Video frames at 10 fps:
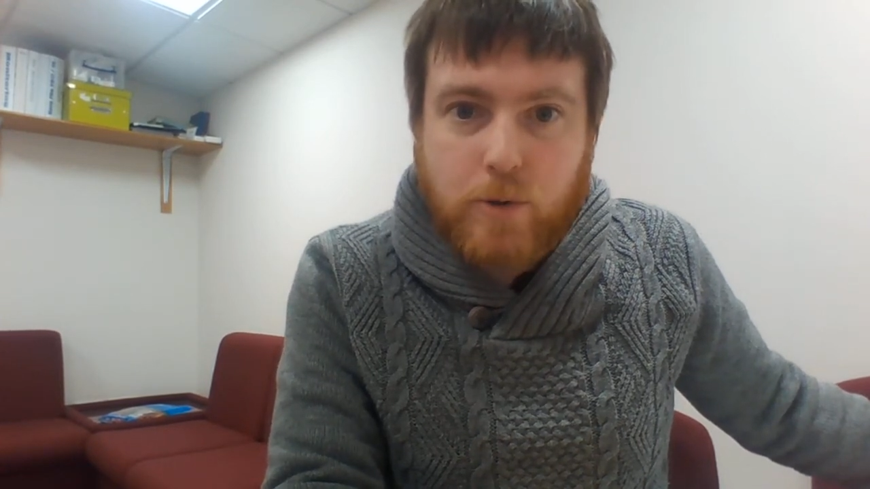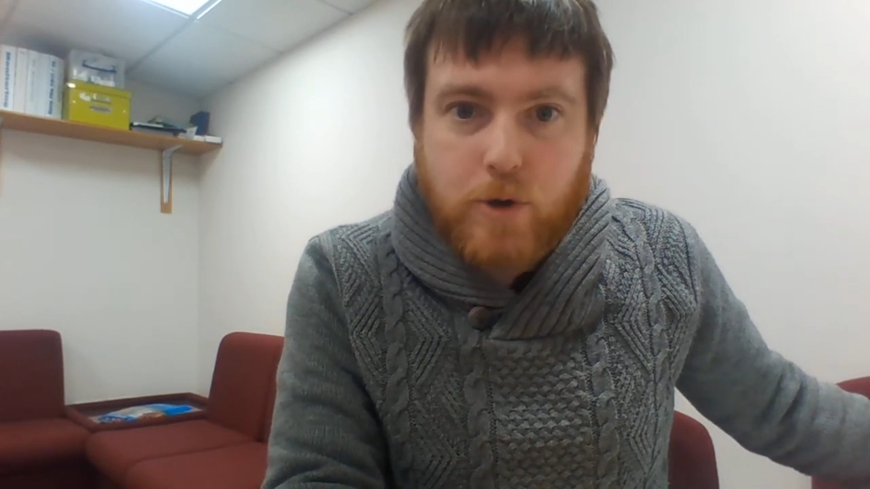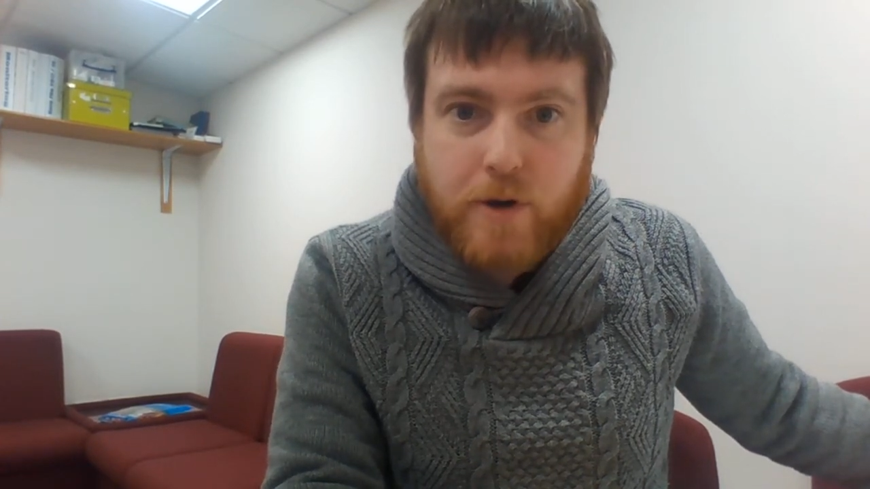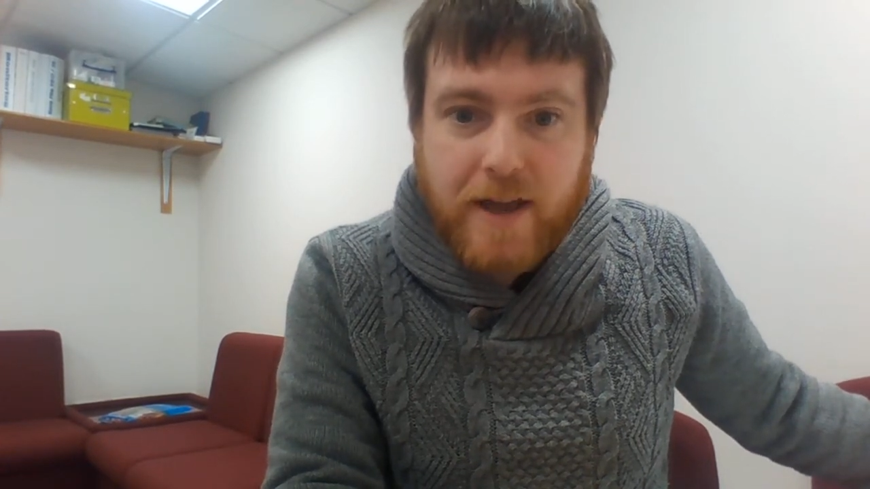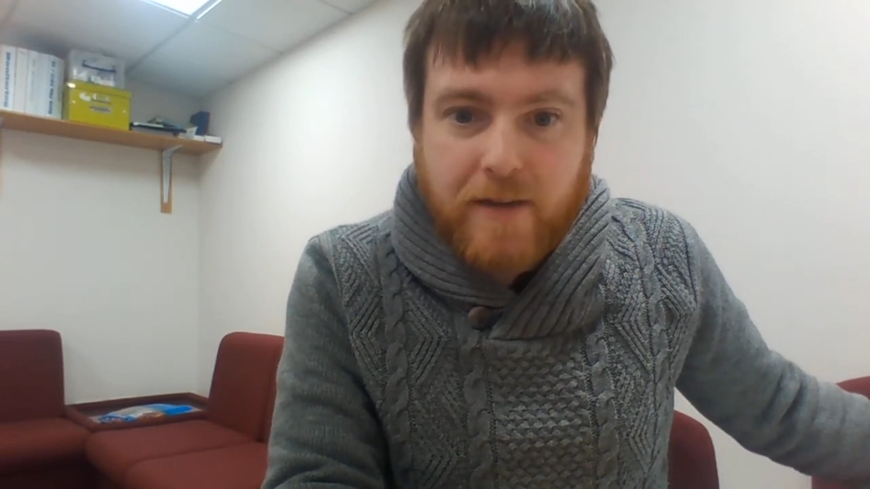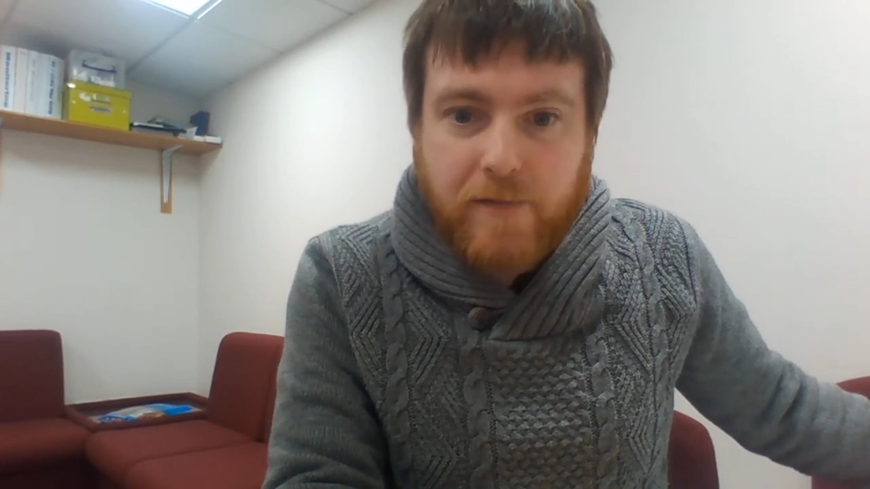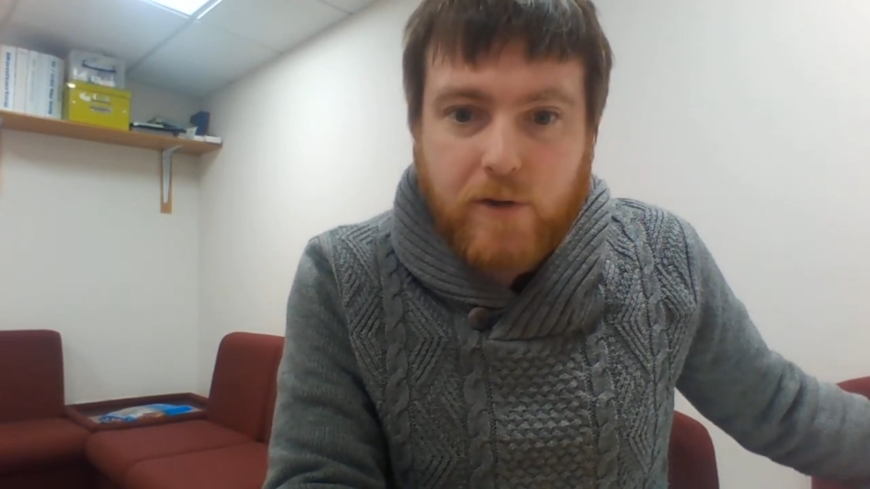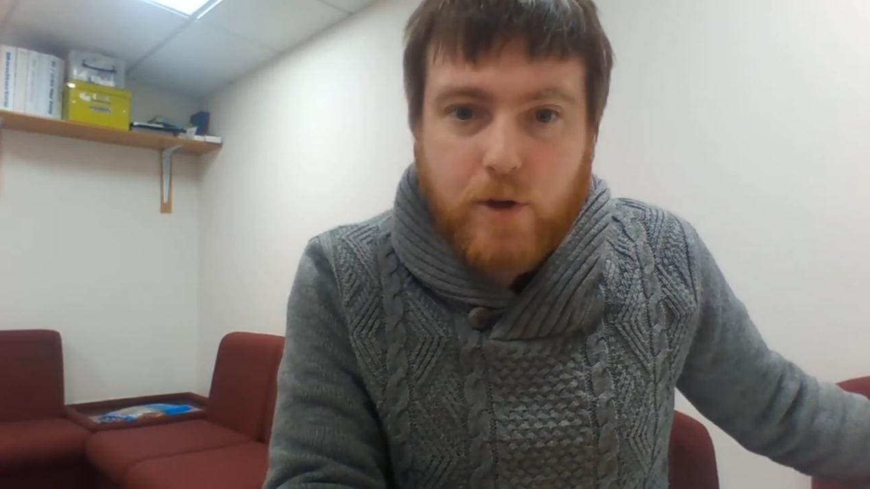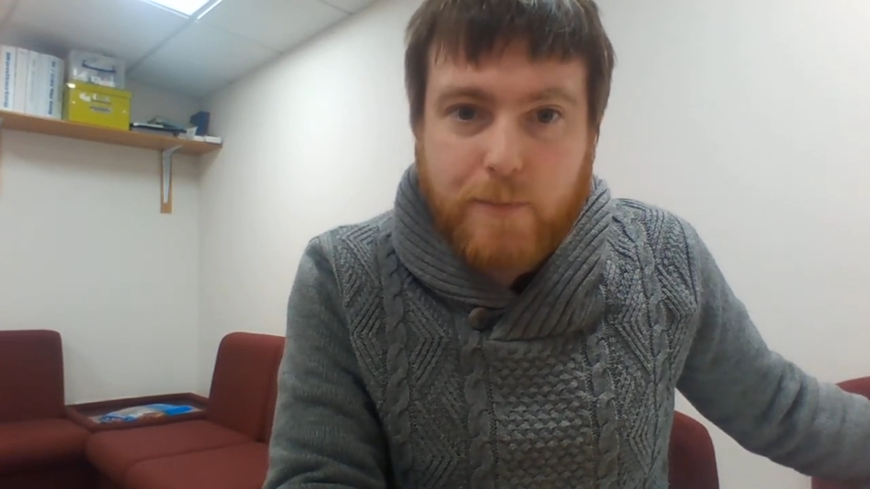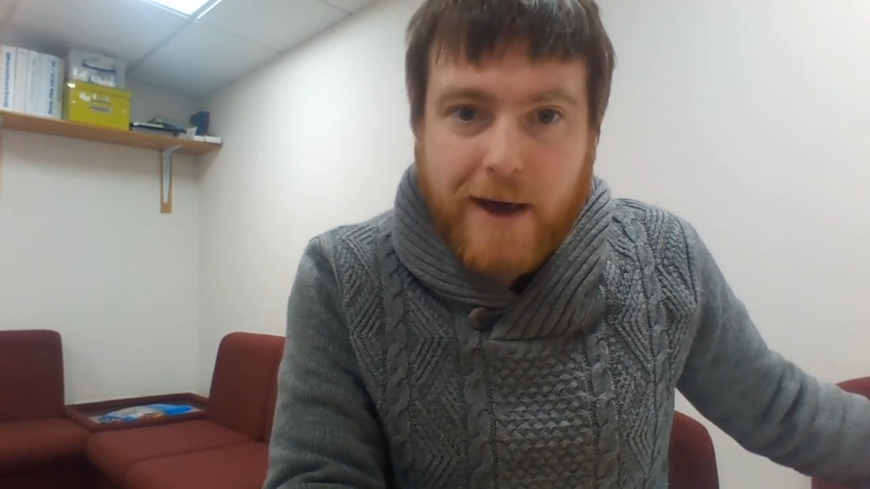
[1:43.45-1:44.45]
done if
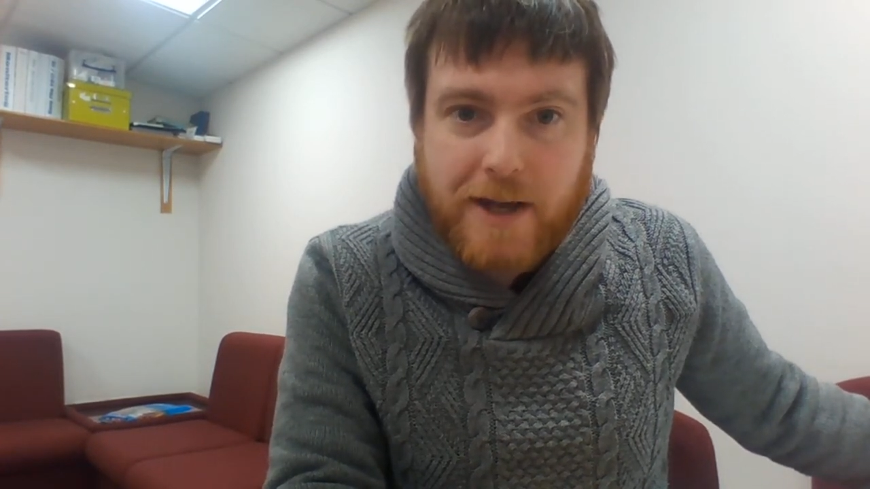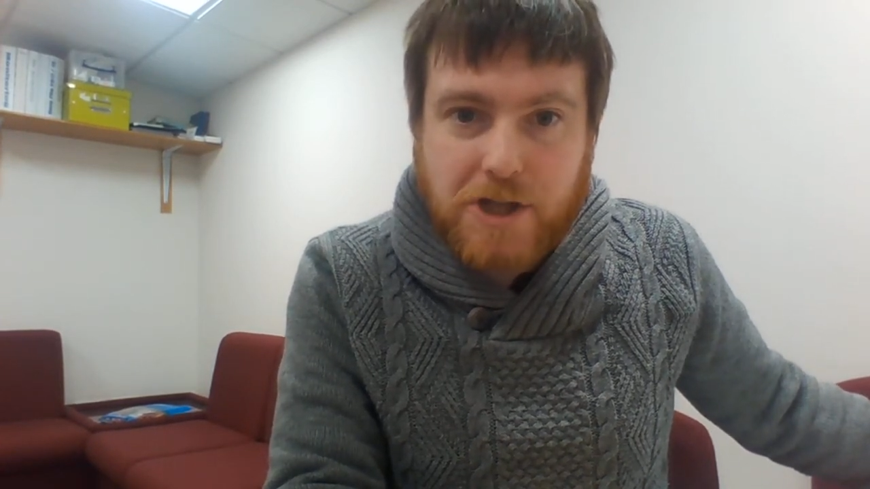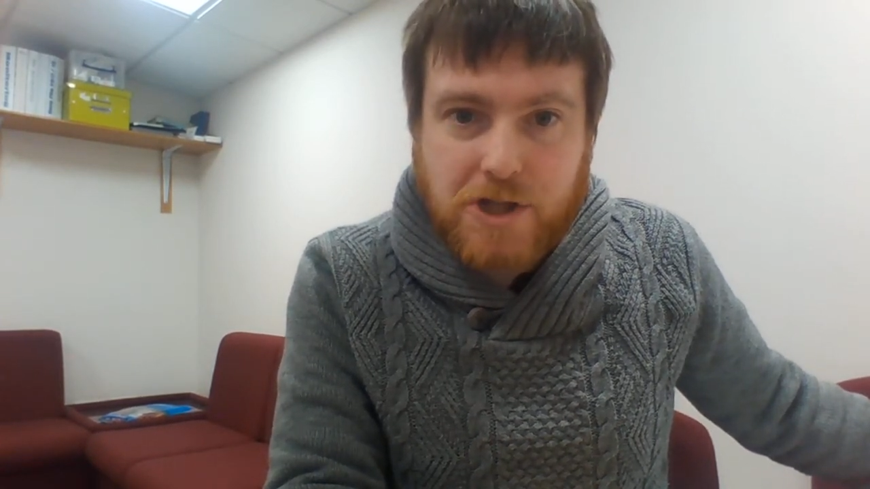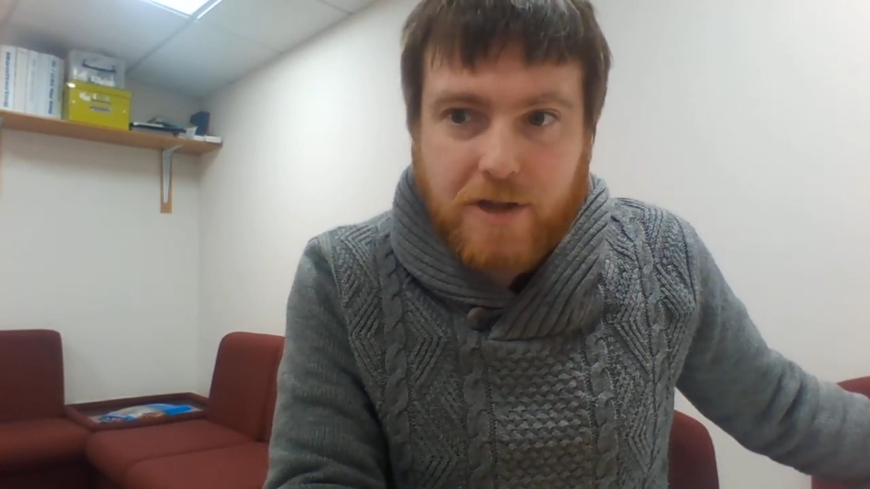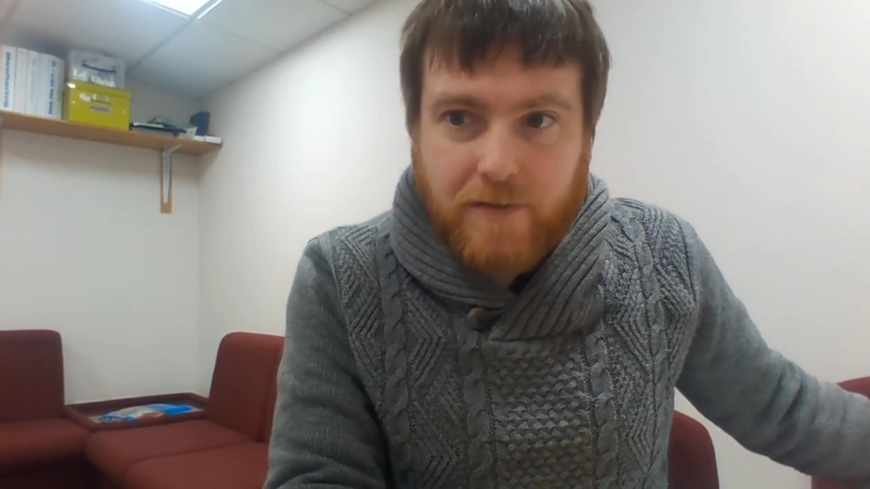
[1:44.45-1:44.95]
you managed it,